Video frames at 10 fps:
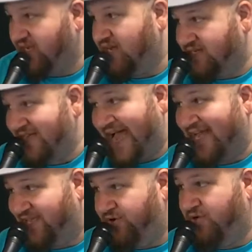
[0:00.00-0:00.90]
to
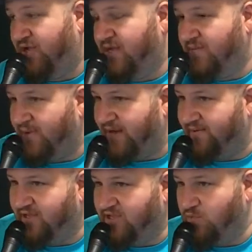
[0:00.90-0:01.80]
attack you, but